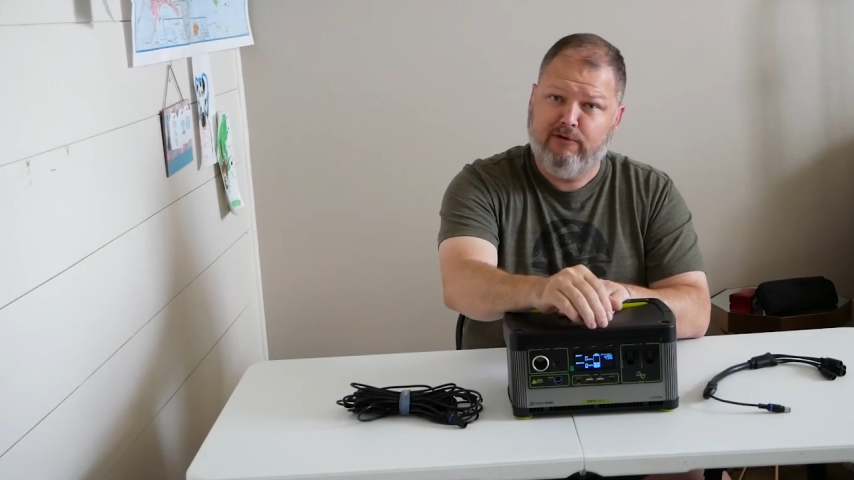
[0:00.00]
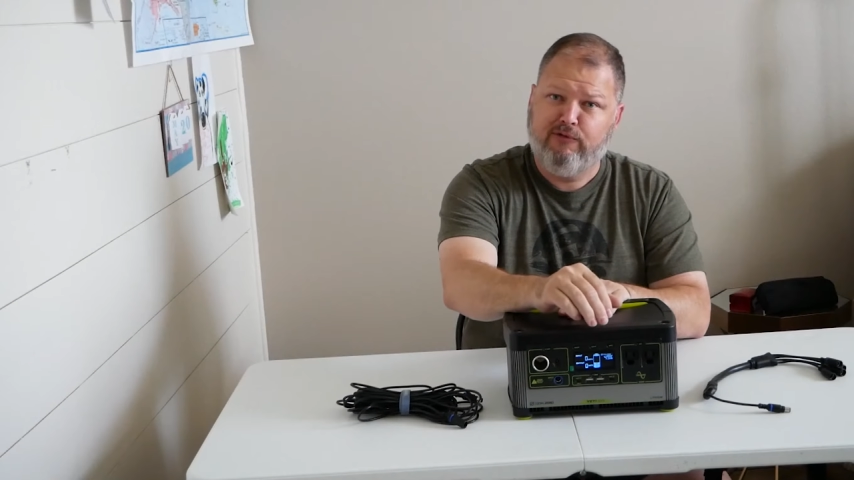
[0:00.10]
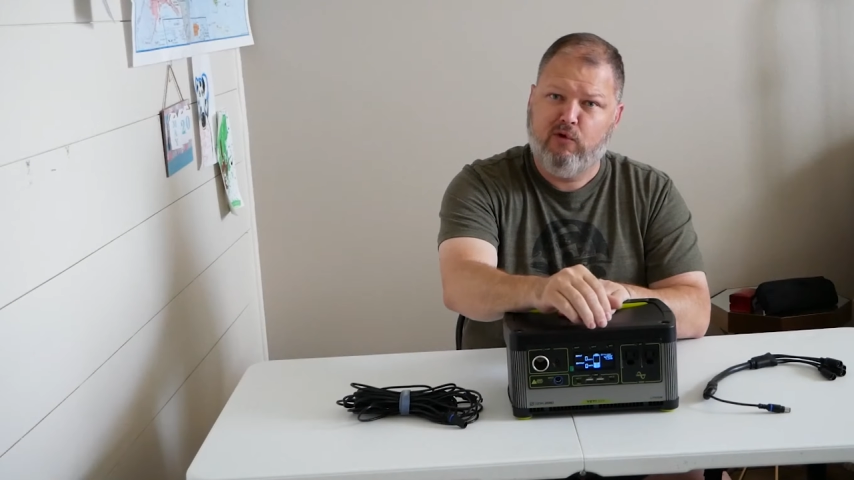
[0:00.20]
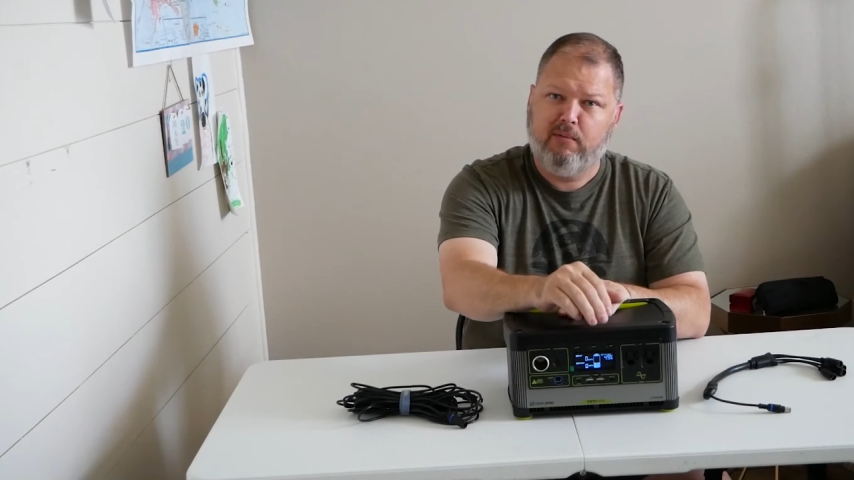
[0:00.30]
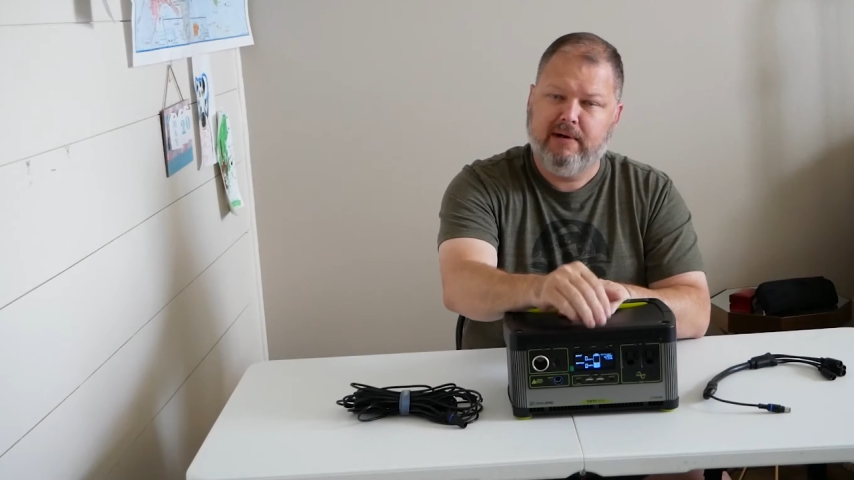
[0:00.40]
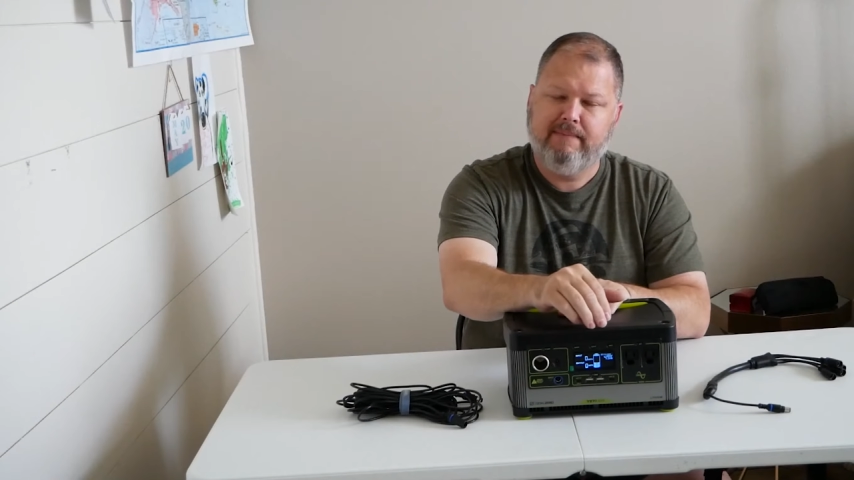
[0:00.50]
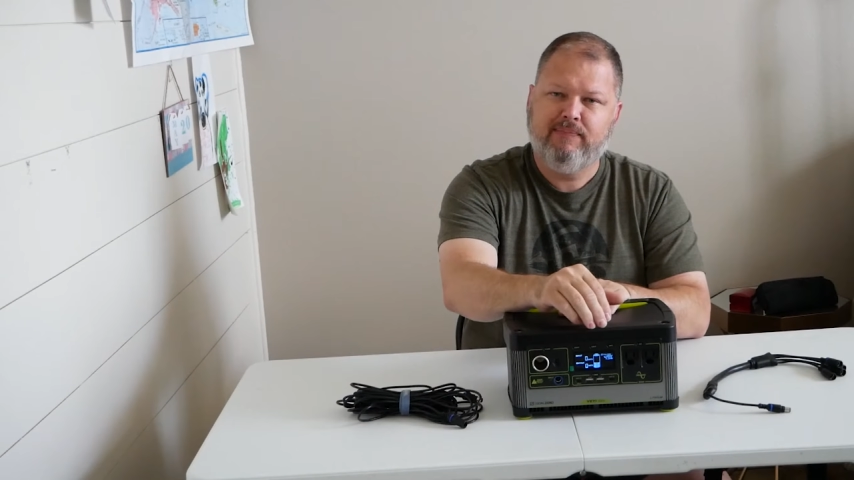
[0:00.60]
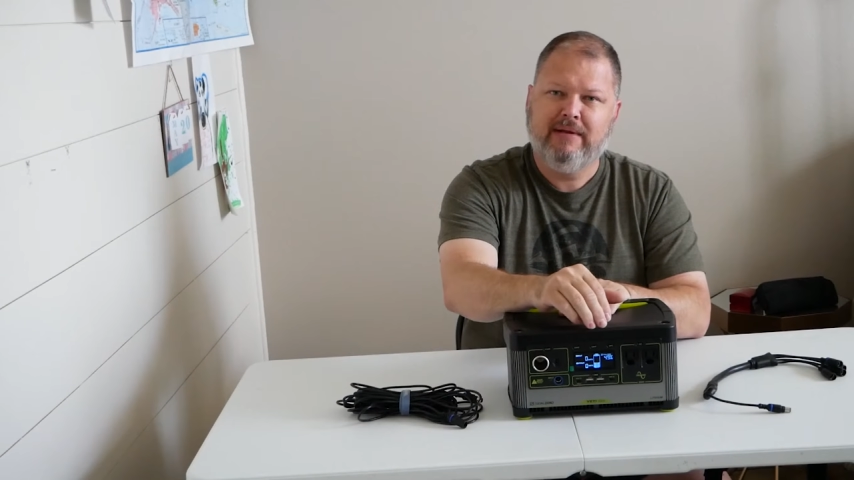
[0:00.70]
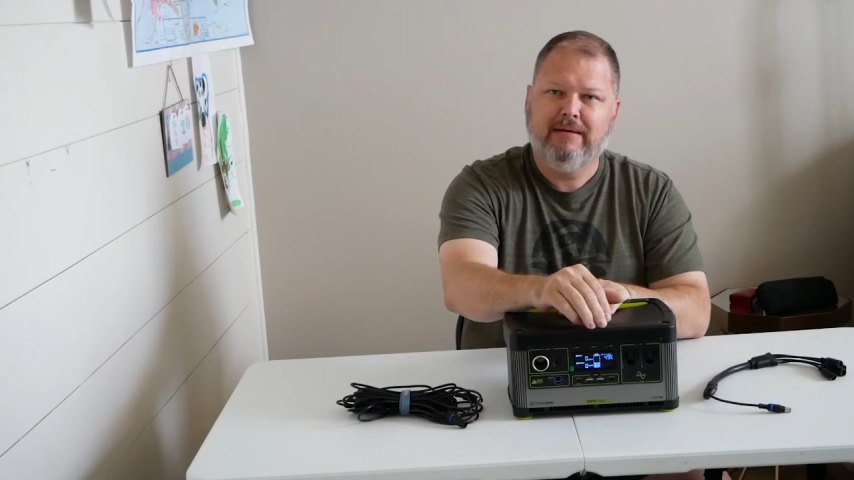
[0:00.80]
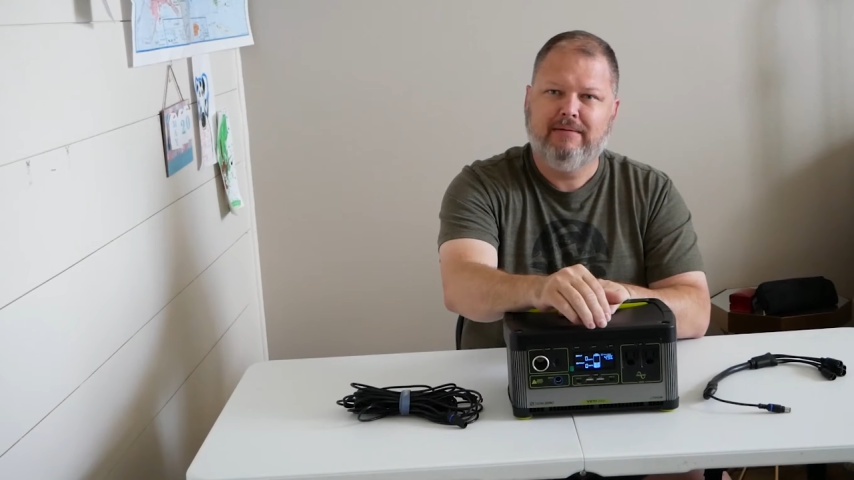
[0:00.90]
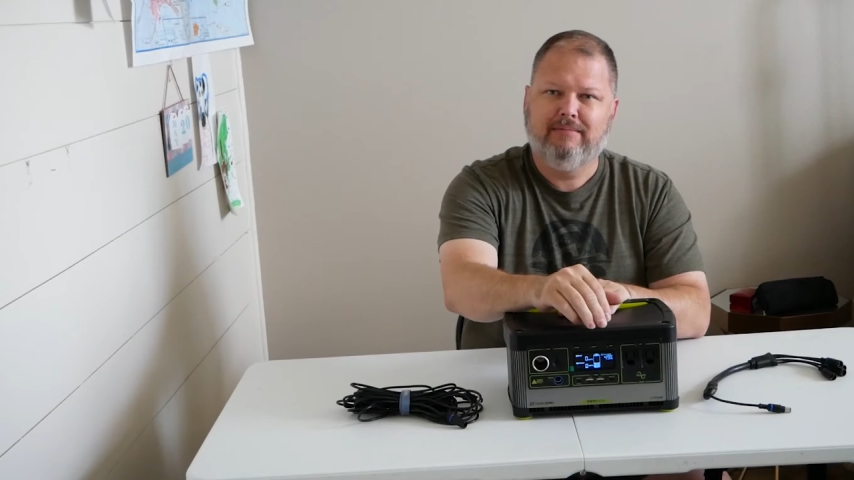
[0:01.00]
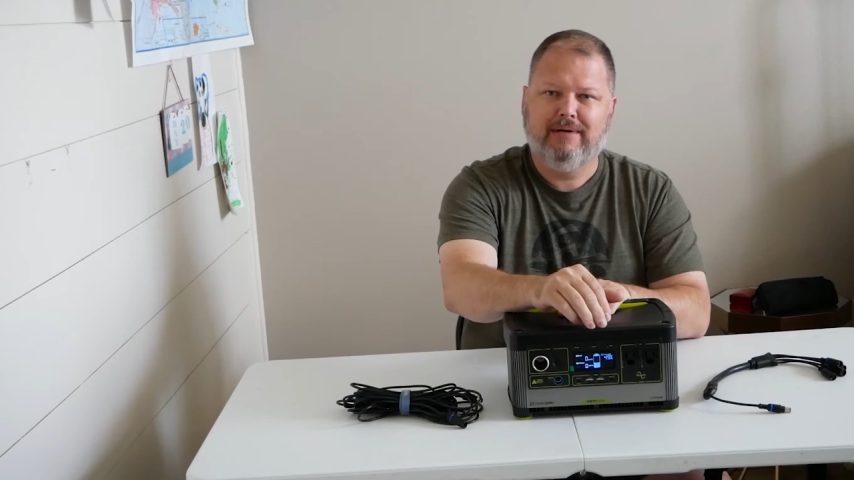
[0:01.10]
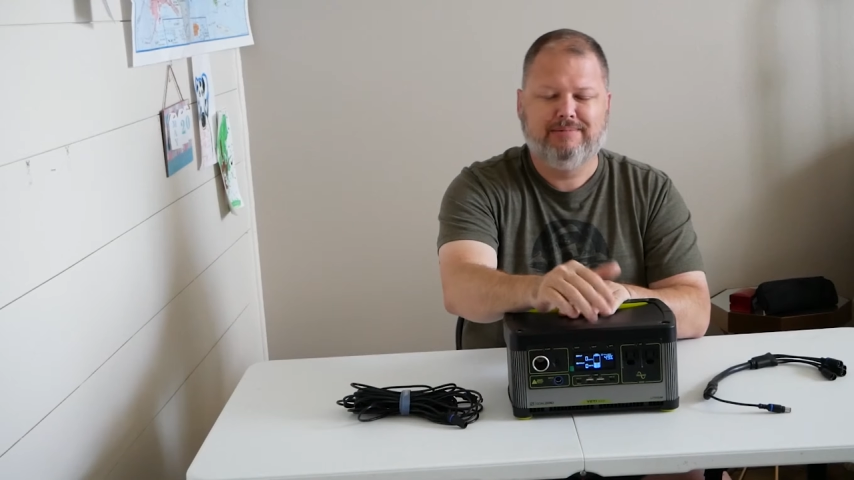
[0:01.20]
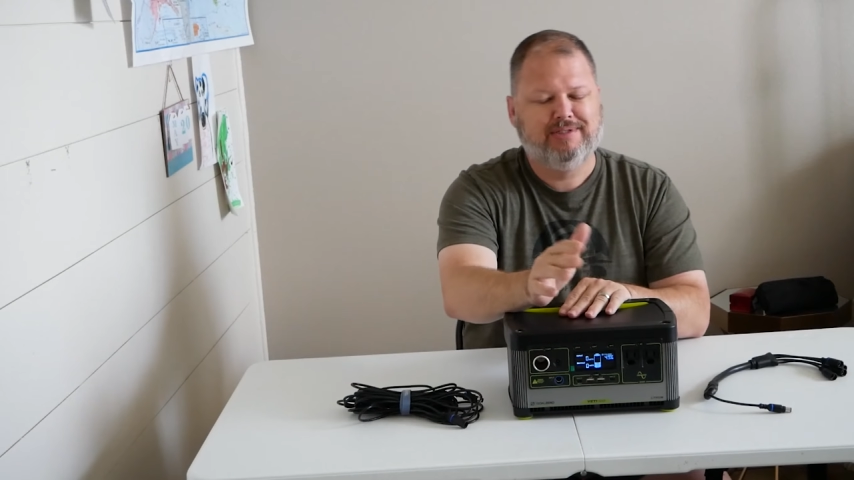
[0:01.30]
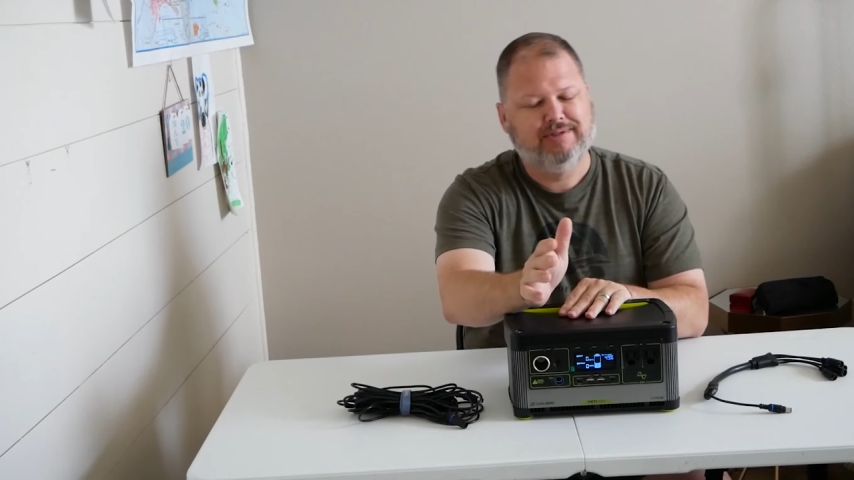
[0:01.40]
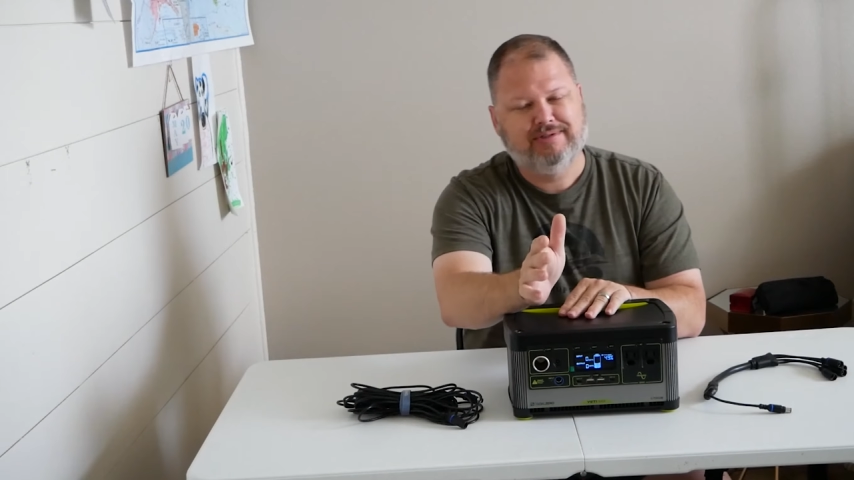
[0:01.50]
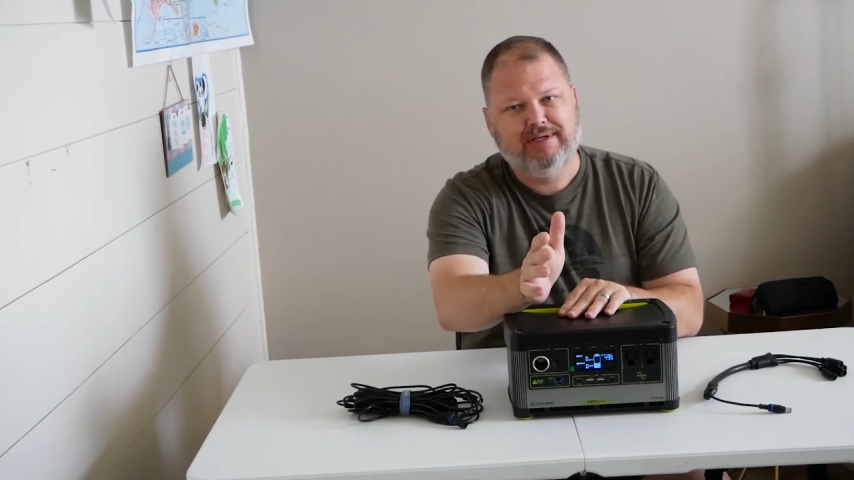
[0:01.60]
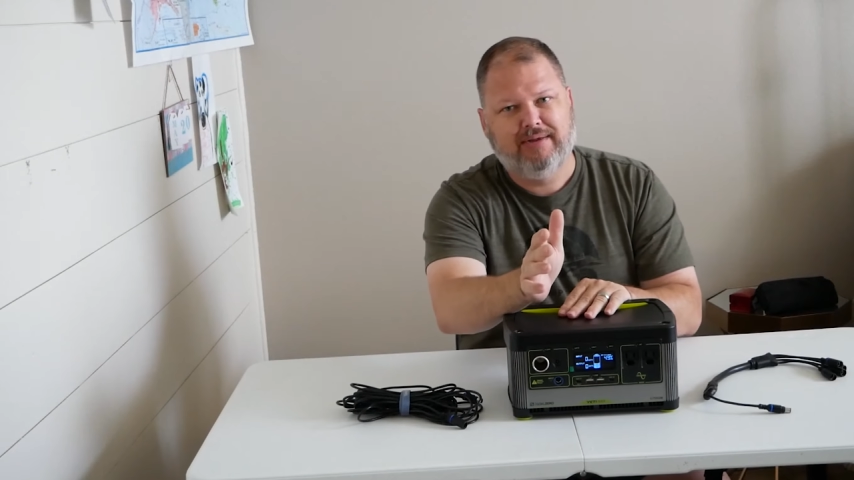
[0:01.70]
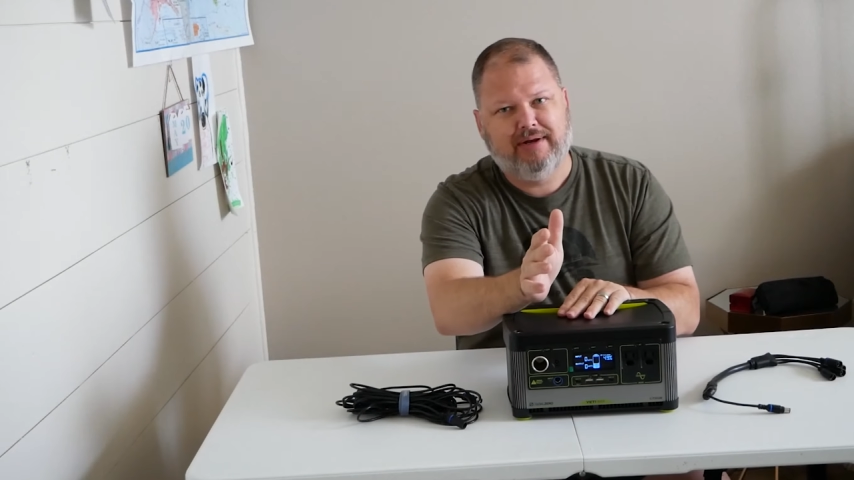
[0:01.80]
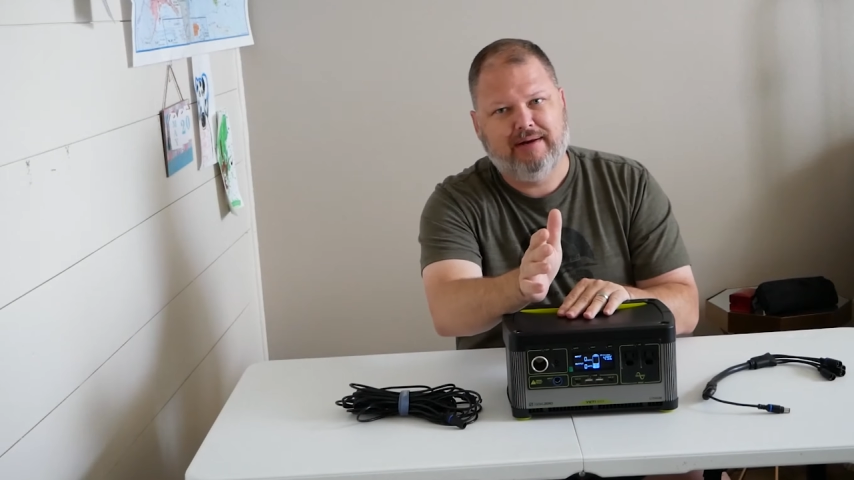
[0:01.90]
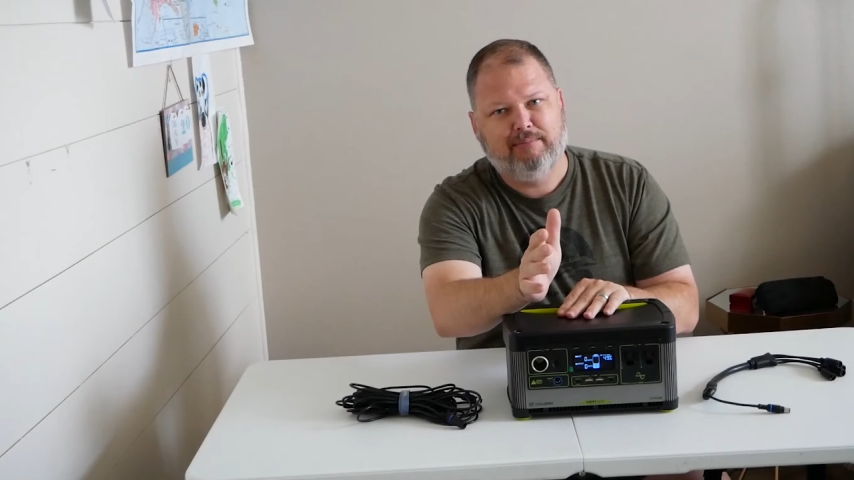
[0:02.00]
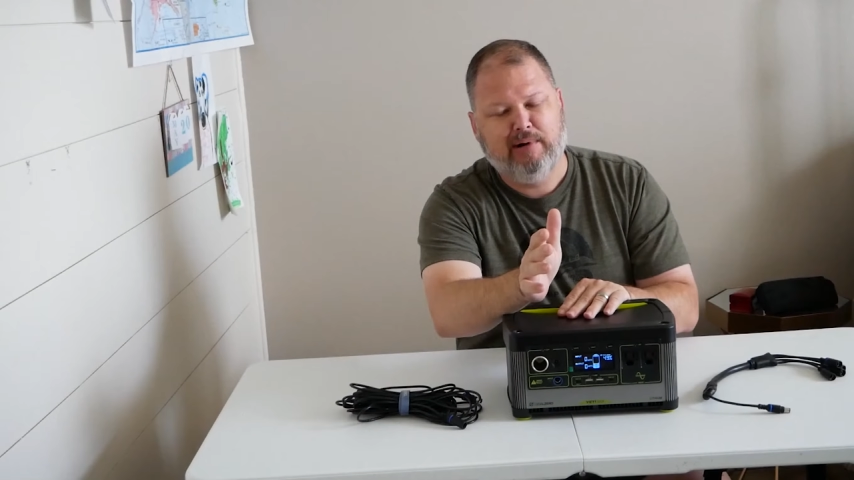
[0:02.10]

for me, but I'm still selling it.